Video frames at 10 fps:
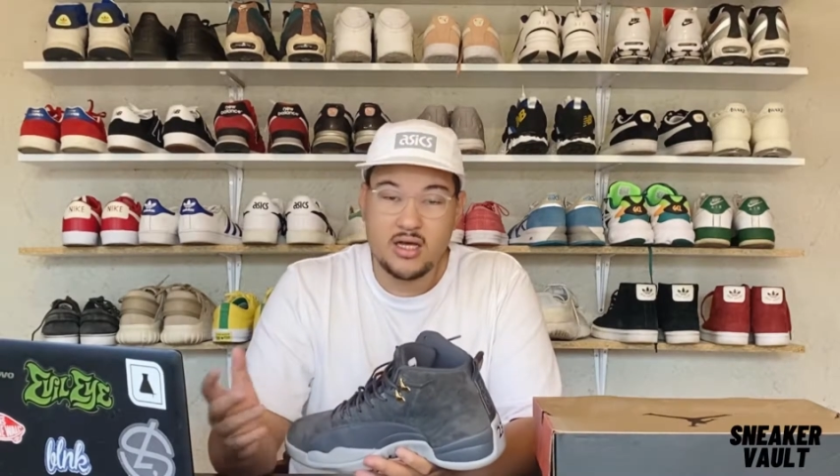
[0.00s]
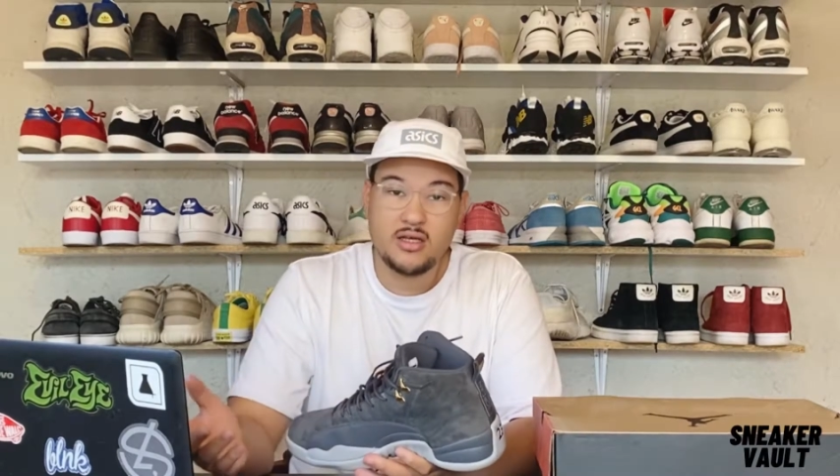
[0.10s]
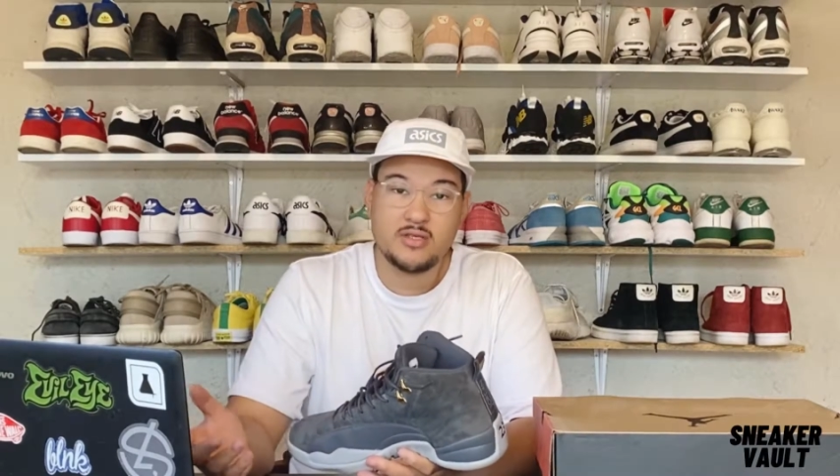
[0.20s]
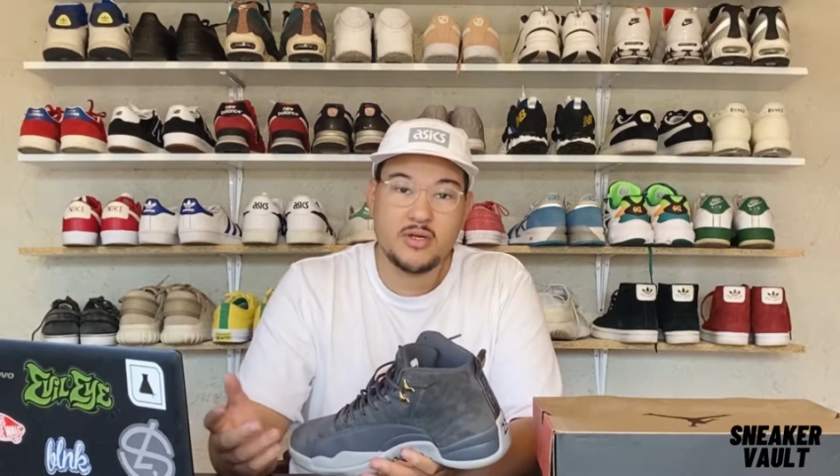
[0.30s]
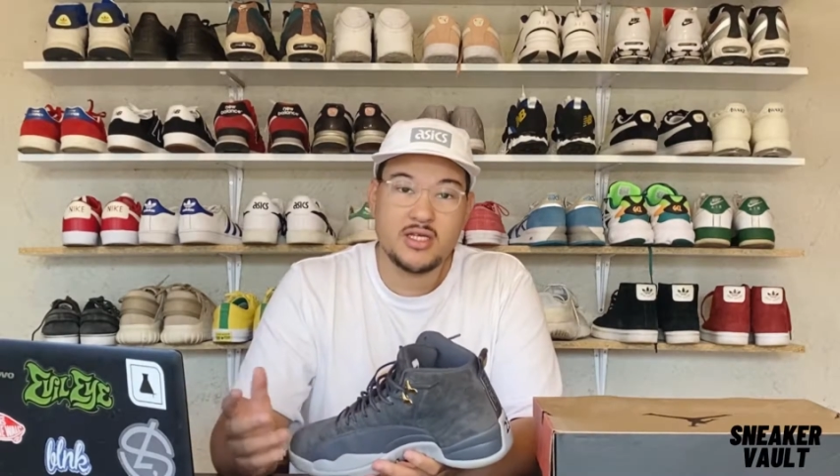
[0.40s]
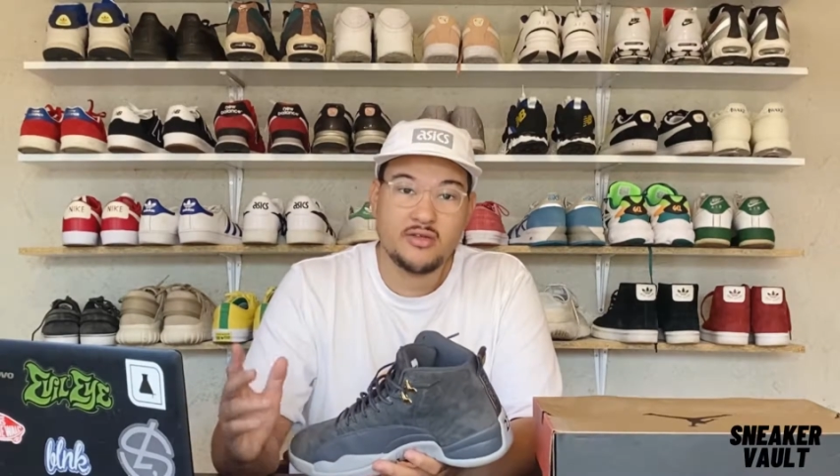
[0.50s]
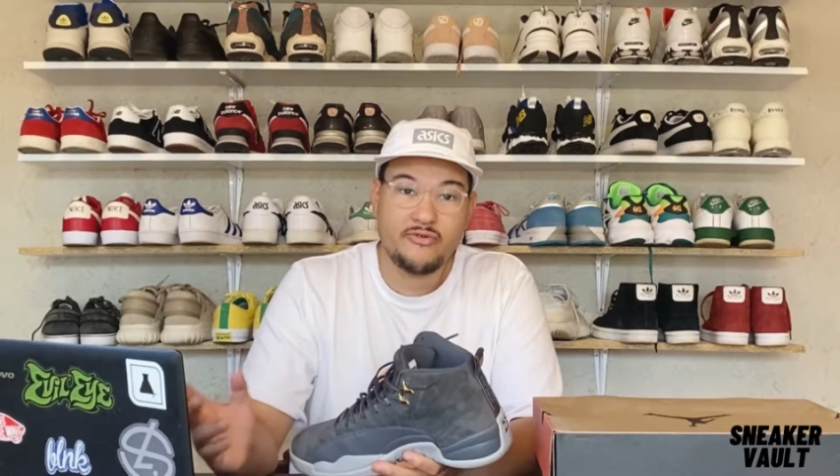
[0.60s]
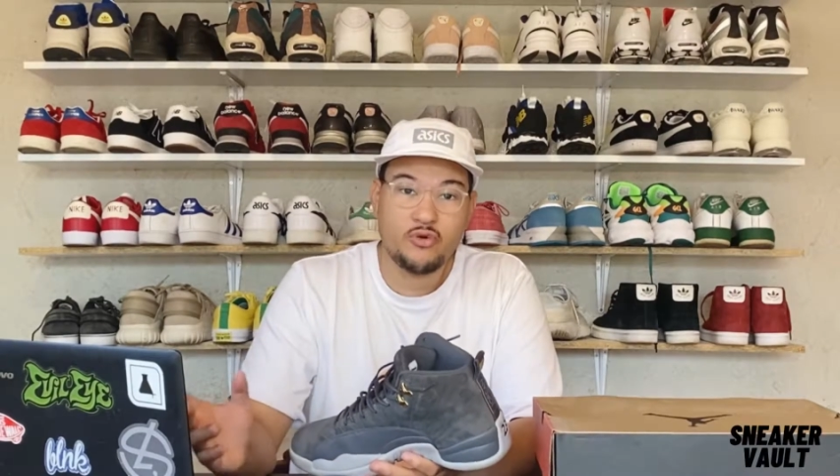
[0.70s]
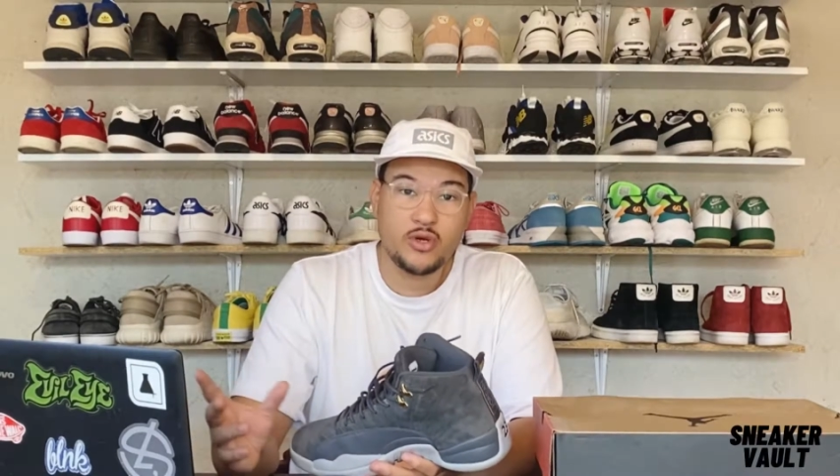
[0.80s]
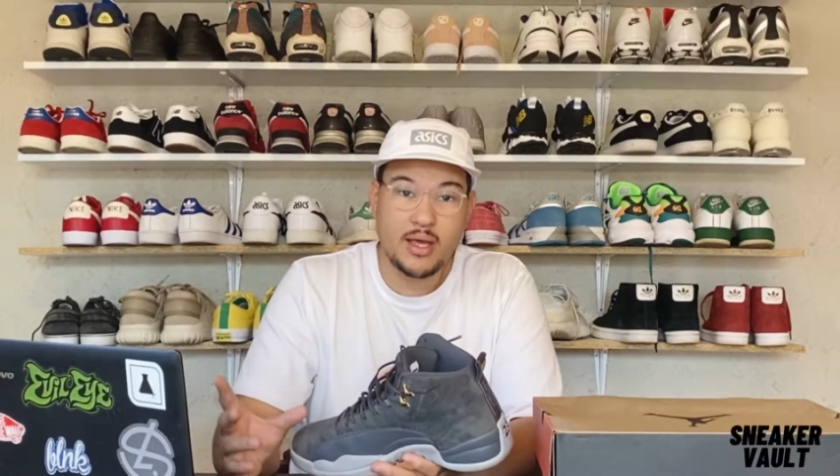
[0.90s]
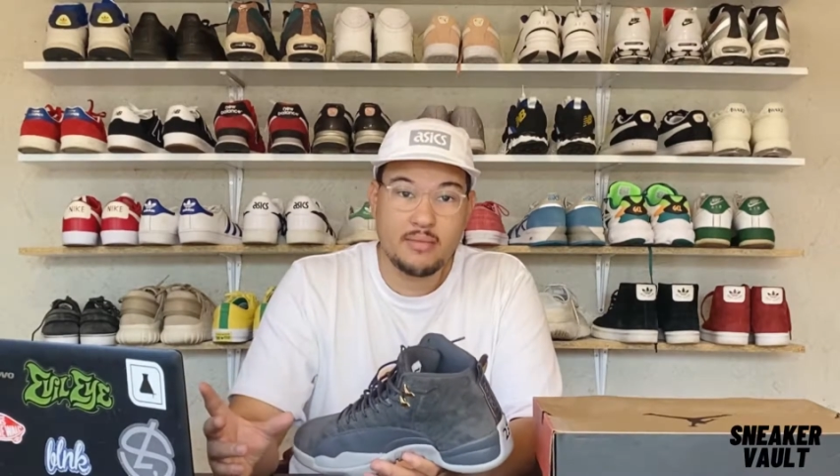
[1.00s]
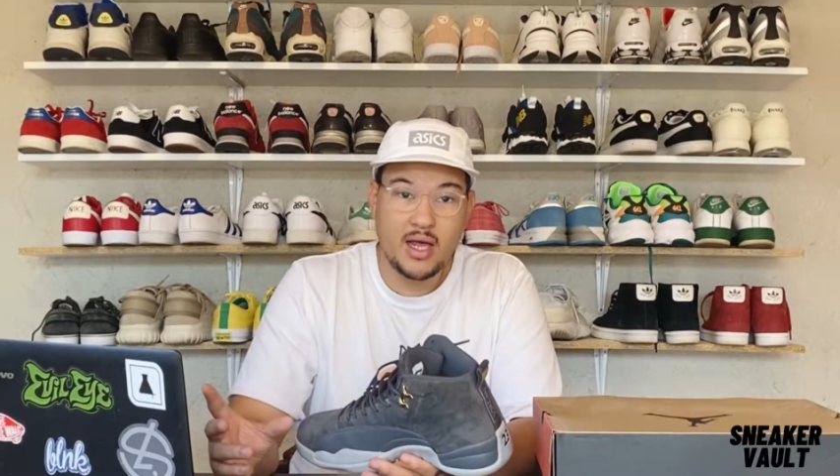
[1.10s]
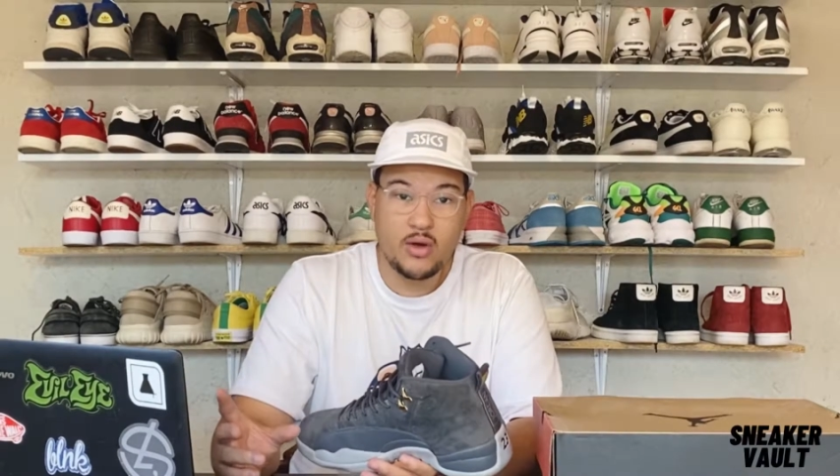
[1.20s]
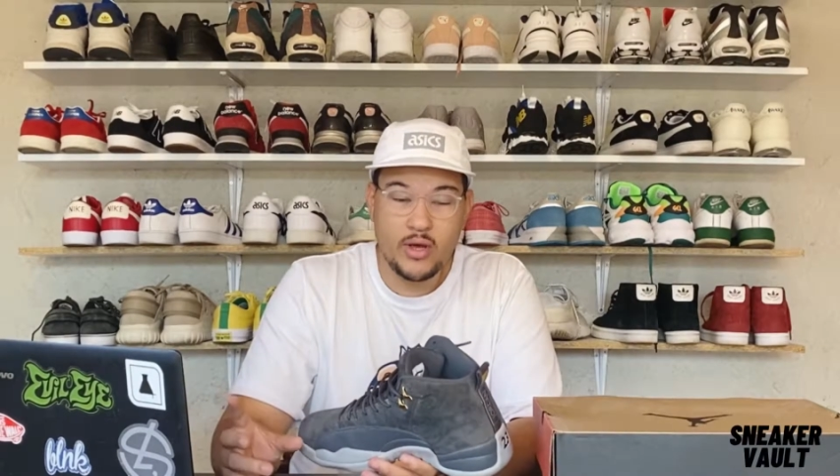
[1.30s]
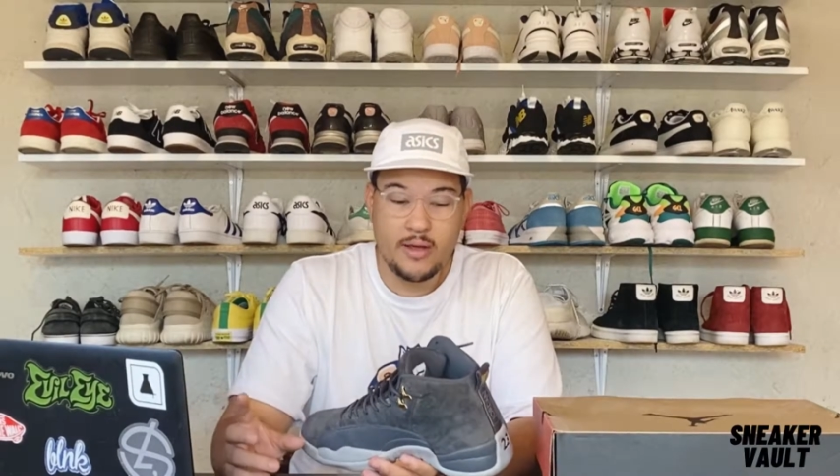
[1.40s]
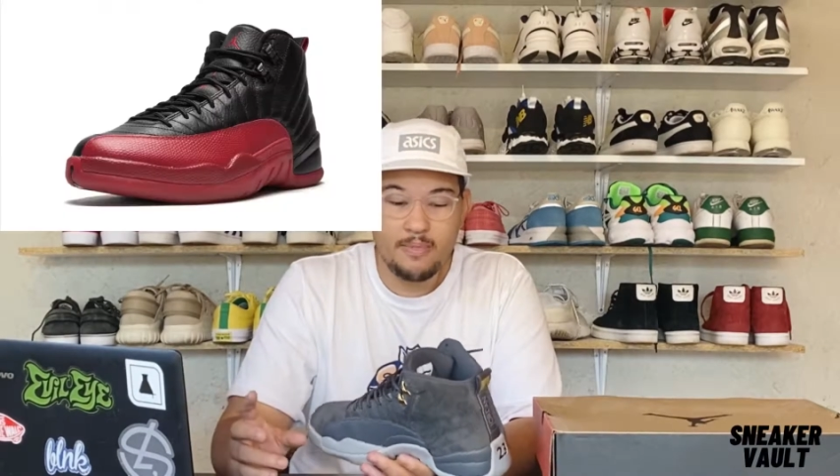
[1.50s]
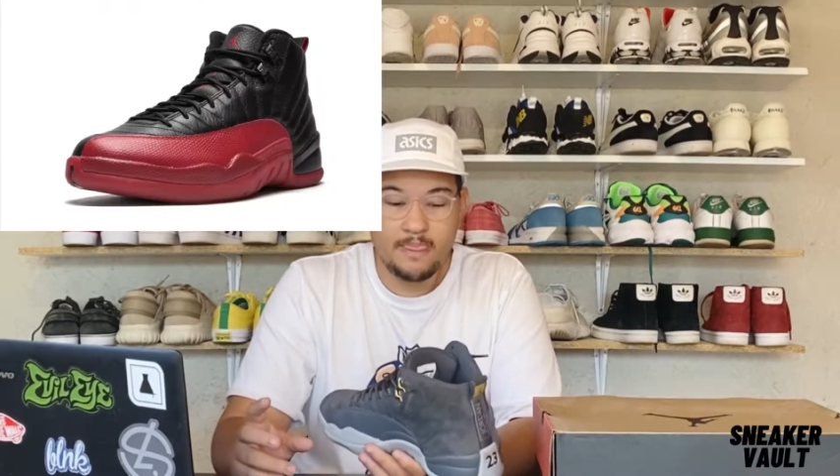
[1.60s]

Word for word: especially the flu game colorway,